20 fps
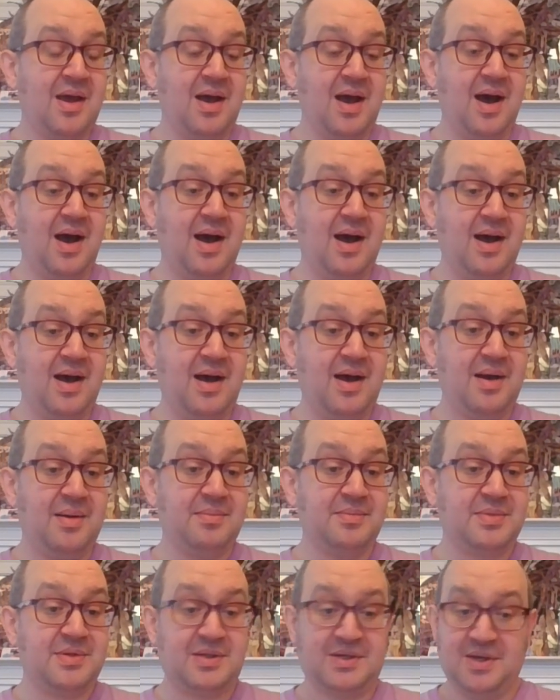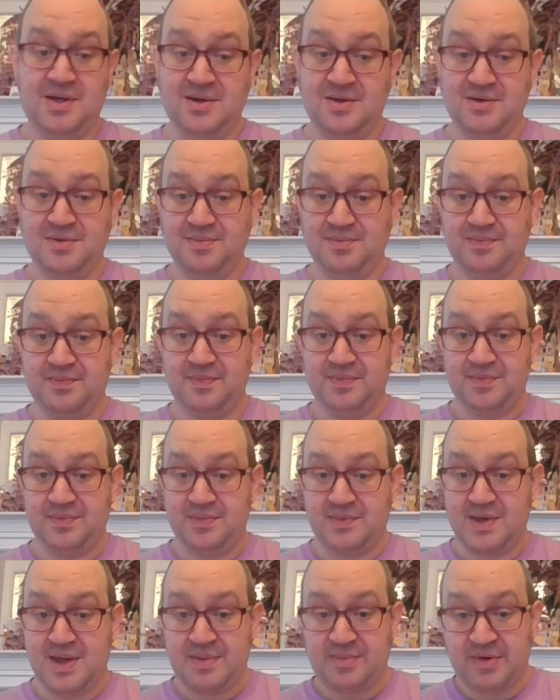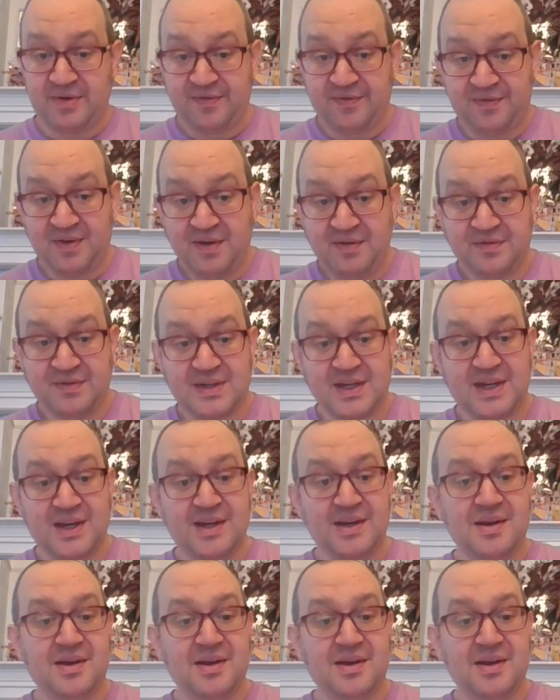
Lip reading: So number 50,